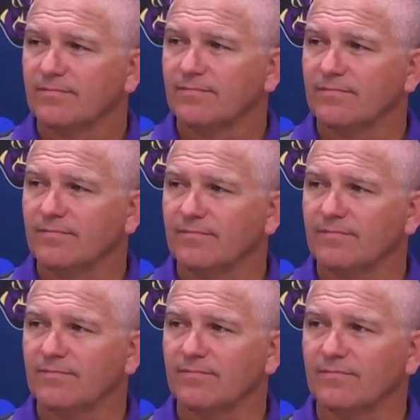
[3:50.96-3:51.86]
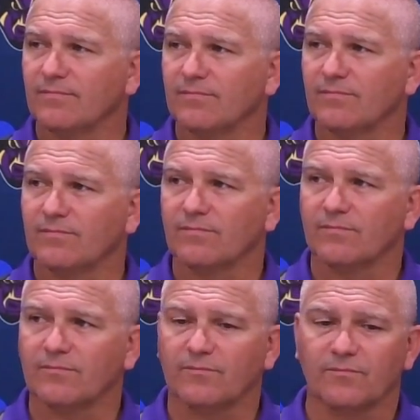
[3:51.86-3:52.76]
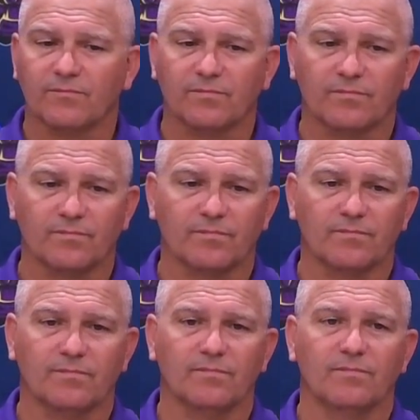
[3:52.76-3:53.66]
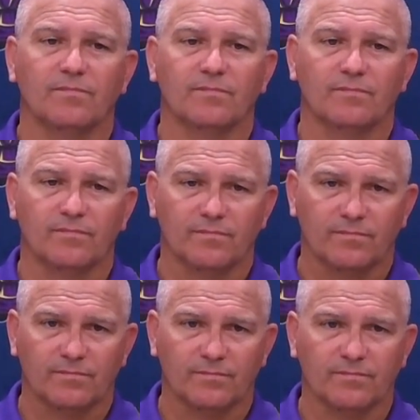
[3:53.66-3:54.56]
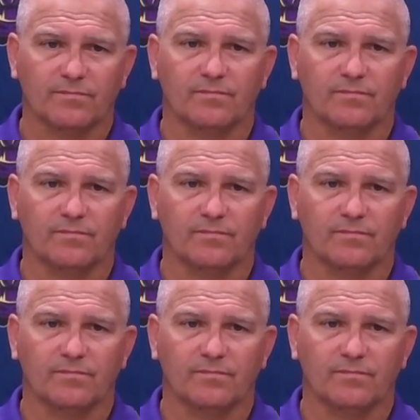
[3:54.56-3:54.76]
This person isn't speaking.